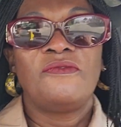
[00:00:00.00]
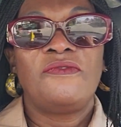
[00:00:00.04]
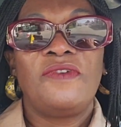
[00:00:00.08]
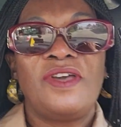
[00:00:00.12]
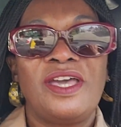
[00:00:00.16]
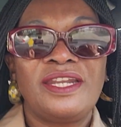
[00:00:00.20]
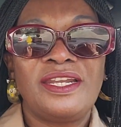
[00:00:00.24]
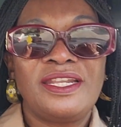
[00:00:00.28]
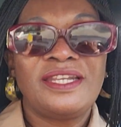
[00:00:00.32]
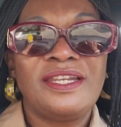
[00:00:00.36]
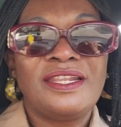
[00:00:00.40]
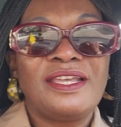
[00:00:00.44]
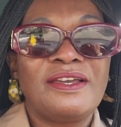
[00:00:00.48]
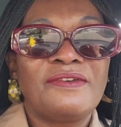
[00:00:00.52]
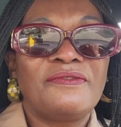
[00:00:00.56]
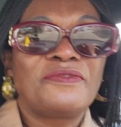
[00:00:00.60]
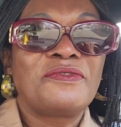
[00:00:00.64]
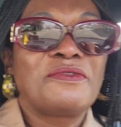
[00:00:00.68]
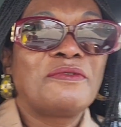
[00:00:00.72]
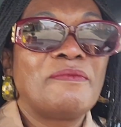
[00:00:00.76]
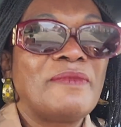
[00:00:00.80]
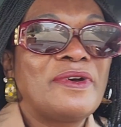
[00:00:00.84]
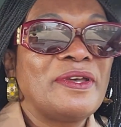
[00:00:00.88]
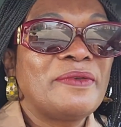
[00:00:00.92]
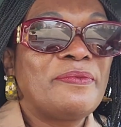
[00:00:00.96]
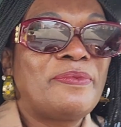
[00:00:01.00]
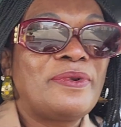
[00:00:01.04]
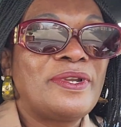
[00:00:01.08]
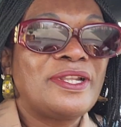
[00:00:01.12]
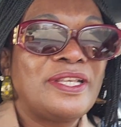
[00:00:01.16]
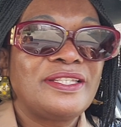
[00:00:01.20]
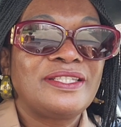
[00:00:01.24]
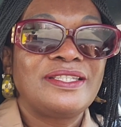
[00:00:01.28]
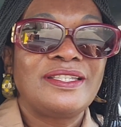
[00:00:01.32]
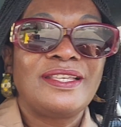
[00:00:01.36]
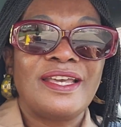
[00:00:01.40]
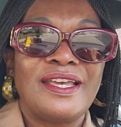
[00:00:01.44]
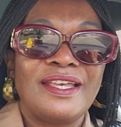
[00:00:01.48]
very near from my
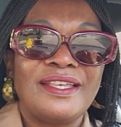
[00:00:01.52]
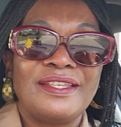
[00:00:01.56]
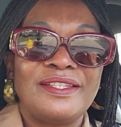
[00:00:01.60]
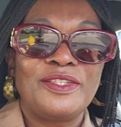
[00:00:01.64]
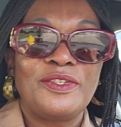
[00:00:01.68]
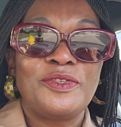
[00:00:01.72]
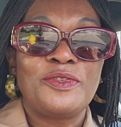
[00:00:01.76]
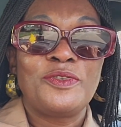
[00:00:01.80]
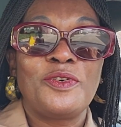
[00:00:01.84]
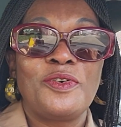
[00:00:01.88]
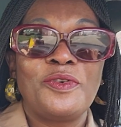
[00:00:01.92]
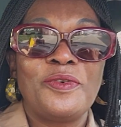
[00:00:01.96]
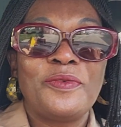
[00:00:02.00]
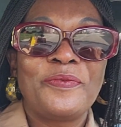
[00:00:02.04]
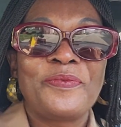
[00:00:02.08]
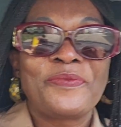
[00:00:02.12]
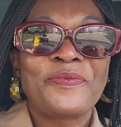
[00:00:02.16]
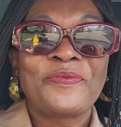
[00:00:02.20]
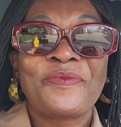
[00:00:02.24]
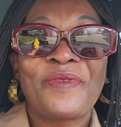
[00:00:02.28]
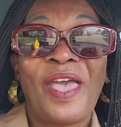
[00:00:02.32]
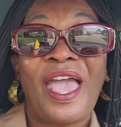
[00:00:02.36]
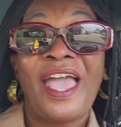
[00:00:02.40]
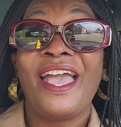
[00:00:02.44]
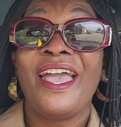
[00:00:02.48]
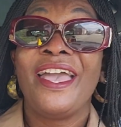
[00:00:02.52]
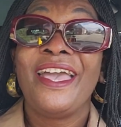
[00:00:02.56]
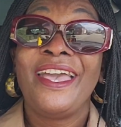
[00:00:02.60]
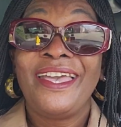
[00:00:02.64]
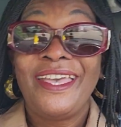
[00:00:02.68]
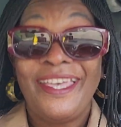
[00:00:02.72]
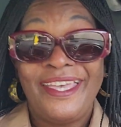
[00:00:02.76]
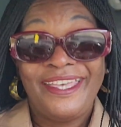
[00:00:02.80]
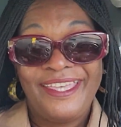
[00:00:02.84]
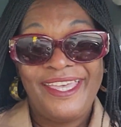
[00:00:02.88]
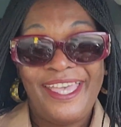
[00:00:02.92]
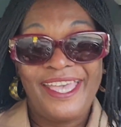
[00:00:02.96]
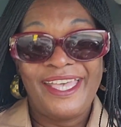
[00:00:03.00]
place guys you know
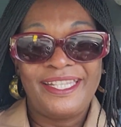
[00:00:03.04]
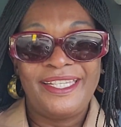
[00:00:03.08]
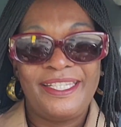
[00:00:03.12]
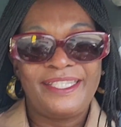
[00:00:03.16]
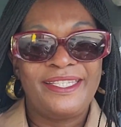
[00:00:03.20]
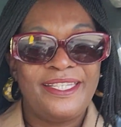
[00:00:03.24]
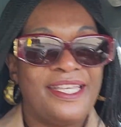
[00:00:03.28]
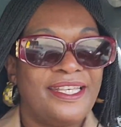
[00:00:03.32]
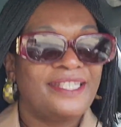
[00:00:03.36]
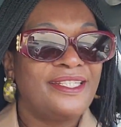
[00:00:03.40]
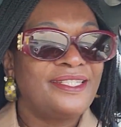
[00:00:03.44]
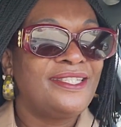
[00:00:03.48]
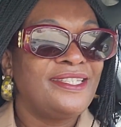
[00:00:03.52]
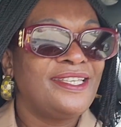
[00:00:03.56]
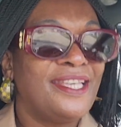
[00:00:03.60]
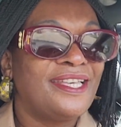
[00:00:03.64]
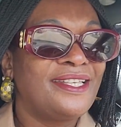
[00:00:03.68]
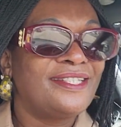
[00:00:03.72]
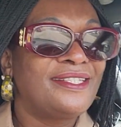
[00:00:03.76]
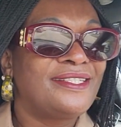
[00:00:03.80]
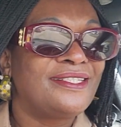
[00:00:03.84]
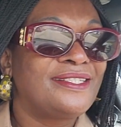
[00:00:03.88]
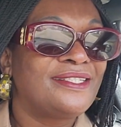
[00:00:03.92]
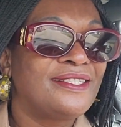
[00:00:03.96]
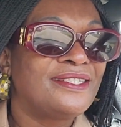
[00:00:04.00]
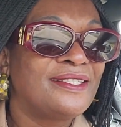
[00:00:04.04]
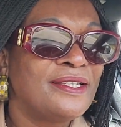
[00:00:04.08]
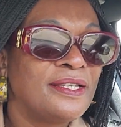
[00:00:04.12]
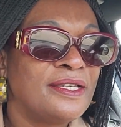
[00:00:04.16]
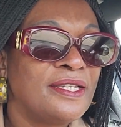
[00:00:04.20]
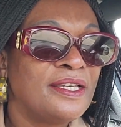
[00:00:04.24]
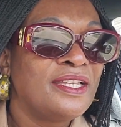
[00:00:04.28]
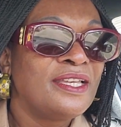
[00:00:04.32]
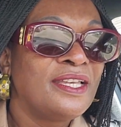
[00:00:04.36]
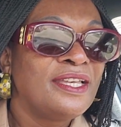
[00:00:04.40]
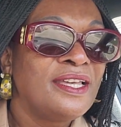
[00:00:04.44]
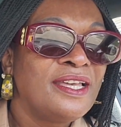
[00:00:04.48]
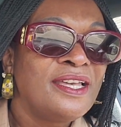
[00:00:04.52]
yes yes yes
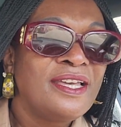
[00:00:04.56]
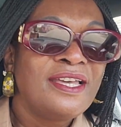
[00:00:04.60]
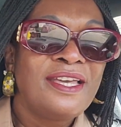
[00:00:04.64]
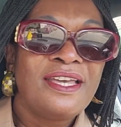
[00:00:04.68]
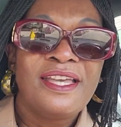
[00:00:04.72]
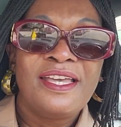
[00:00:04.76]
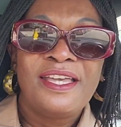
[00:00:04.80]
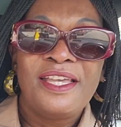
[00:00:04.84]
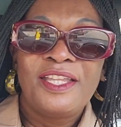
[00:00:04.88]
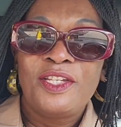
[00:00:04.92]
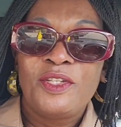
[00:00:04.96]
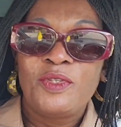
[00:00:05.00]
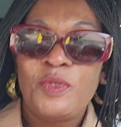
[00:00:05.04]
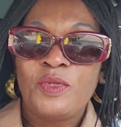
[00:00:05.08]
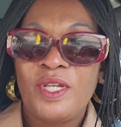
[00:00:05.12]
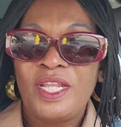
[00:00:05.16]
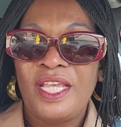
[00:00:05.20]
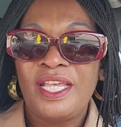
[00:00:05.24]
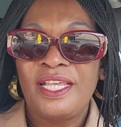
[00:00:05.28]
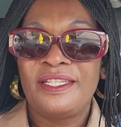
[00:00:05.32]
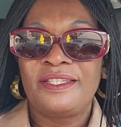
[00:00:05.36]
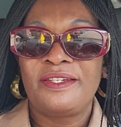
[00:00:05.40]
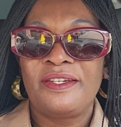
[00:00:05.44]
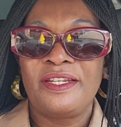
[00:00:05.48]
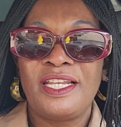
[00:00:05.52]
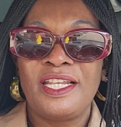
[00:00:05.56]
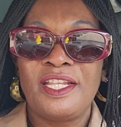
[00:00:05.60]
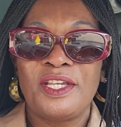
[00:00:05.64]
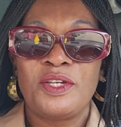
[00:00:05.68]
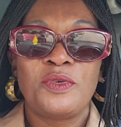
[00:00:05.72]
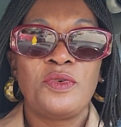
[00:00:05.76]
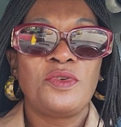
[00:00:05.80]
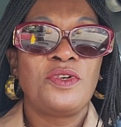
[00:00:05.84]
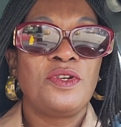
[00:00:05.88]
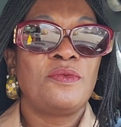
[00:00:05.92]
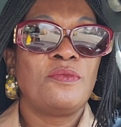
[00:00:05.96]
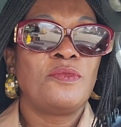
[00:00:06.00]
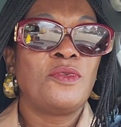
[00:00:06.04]
today is really
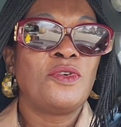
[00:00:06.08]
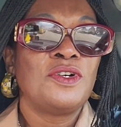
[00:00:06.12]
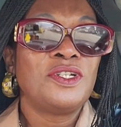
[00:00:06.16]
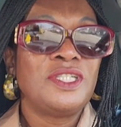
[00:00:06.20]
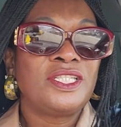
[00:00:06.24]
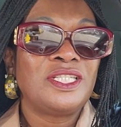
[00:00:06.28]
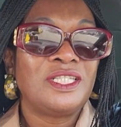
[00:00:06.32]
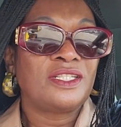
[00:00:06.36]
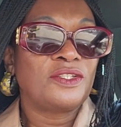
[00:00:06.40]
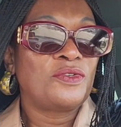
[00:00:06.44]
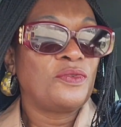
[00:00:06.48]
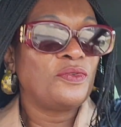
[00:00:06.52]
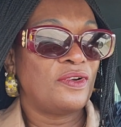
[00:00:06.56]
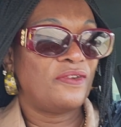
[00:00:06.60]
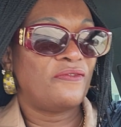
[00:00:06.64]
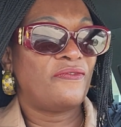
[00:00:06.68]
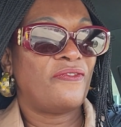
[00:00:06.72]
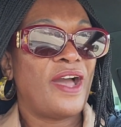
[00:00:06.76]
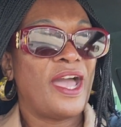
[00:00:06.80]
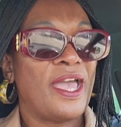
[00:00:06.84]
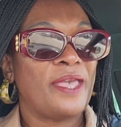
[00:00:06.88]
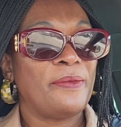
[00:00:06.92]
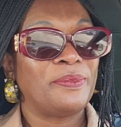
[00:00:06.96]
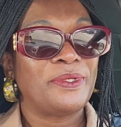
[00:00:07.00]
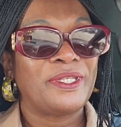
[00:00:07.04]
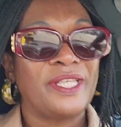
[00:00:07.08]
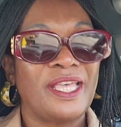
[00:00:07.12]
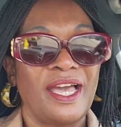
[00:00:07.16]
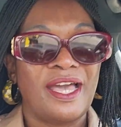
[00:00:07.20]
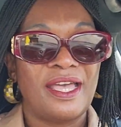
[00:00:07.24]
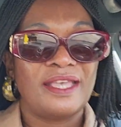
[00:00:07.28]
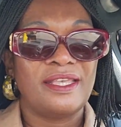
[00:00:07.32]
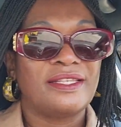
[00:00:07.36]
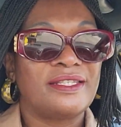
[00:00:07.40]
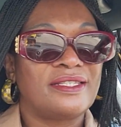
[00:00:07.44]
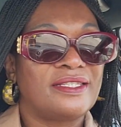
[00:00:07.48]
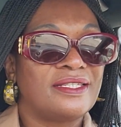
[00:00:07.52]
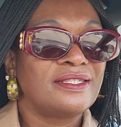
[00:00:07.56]
good moods good vibes
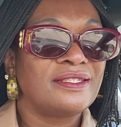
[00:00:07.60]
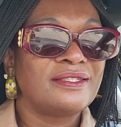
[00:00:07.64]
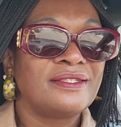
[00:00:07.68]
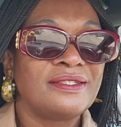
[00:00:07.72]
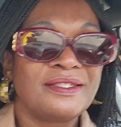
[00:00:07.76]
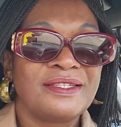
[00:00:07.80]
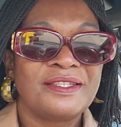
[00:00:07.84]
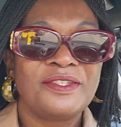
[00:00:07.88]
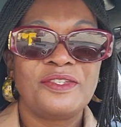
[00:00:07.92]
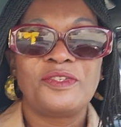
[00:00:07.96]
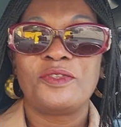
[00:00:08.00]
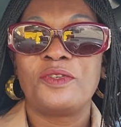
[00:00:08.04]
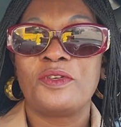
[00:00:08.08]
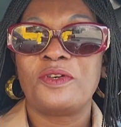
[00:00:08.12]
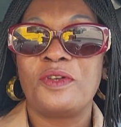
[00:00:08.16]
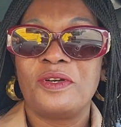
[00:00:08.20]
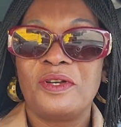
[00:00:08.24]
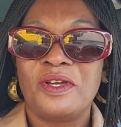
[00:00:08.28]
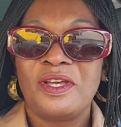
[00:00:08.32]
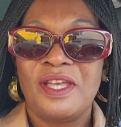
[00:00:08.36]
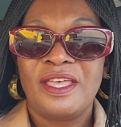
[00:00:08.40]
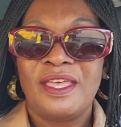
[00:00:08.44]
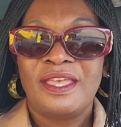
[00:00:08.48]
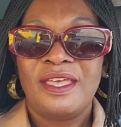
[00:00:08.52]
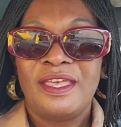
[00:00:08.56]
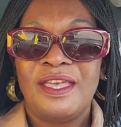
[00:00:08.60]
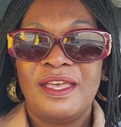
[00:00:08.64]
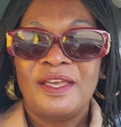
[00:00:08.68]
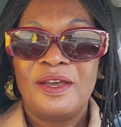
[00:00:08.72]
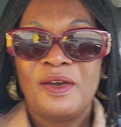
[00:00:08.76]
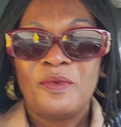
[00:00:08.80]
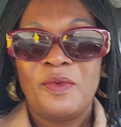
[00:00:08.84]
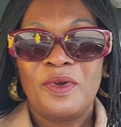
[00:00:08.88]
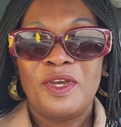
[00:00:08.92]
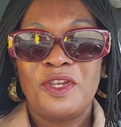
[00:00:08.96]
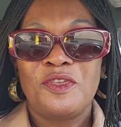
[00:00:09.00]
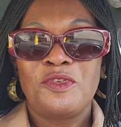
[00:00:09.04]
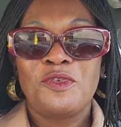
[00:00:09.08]
guys you know
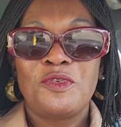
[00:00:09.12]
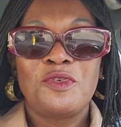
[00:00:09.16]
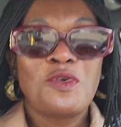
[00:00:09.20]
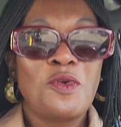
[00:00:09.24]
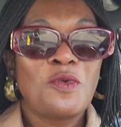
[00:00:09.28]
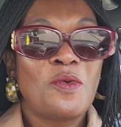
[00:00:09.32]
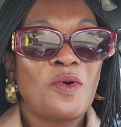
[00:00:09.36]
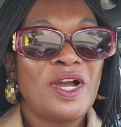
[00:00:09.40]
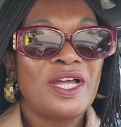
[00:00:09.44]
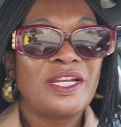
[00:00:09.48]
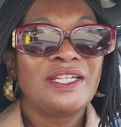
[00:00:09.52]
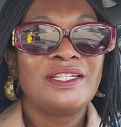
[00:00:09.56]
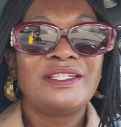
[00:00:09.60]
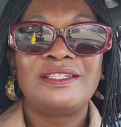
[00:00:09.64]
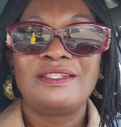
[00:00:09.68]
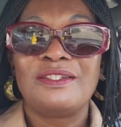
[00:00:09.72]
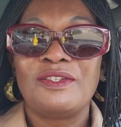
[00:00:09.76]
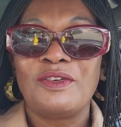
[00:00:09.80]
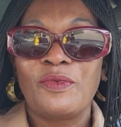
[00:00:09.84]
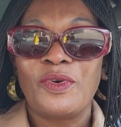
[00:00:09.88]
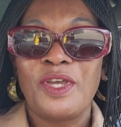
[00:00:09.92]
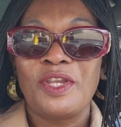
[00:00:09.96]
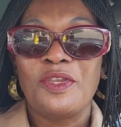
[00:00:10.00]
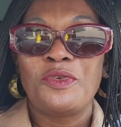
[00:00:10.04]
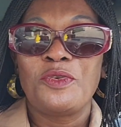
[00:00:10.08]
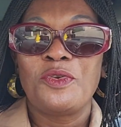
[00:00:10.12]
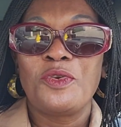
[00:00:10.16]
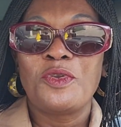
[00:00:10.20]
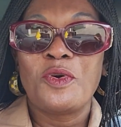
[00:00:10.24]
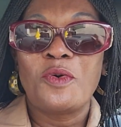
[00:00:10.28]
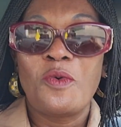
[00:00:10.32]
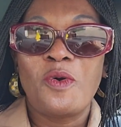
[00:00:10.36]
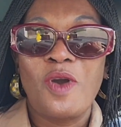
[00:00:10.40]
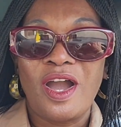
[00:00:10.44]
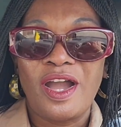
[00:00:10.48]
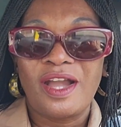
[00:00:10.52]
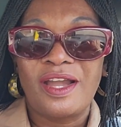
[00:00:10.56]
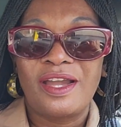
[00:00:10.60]
when you don't want when you
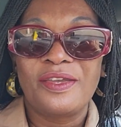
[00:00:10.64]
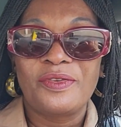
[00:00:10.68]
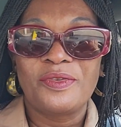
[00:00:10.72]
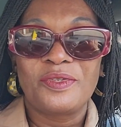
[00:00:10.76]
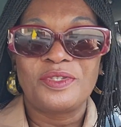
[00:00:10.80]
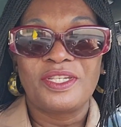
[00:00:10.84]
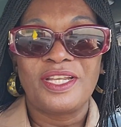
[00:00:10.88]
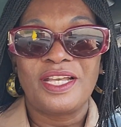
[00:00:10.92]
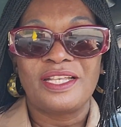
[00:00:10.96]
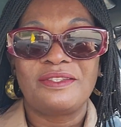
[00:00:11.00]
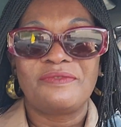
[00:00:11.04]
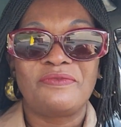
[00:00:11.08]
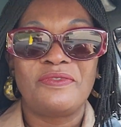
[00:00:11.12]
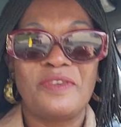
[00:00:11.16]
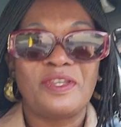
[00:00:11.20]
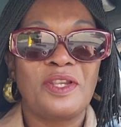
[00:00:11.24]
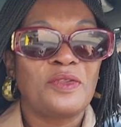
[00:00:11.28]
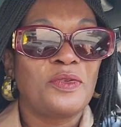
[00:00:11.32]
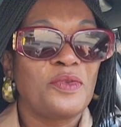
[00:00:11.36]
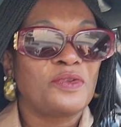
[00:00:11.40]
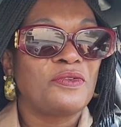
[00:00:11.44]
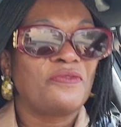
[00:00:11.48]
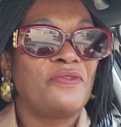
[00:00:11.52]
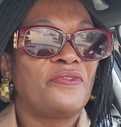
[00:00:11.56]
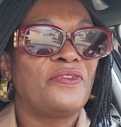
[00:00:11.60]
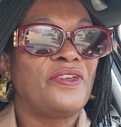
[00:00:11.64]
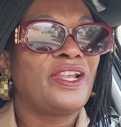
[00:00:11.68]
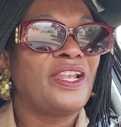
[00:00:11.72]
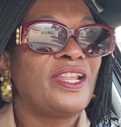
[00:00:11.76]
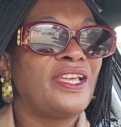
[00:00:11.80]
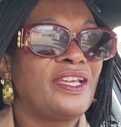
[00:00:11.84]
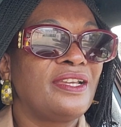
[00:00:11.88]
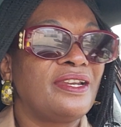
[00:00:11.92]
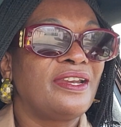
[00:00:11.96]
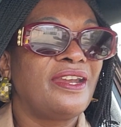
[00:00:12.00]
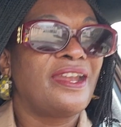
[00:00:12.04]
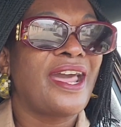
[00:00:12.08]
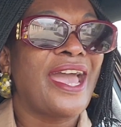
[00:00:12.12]
don't work you just feel you're
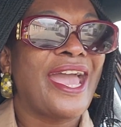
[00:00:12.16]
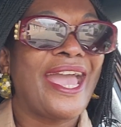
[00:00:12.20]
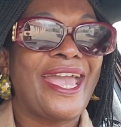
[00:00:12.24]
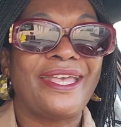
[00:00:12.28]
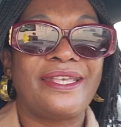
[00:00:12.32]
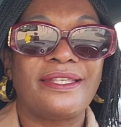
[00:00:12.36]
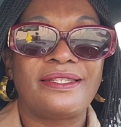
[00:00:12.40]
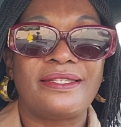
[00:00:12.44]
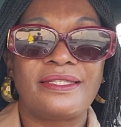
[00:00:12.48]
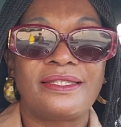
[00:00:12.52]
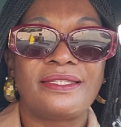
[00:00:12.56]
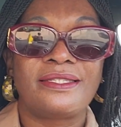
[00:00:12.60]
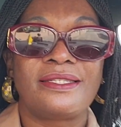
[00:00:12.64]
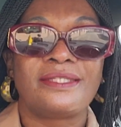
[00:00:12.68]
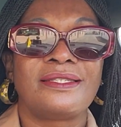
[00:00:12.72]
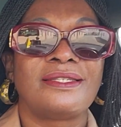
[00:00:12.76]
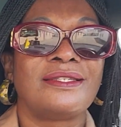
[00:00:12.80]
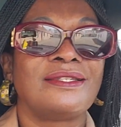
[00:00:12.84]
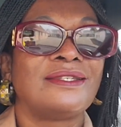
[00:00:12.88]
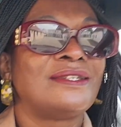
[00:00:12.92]
feeling nice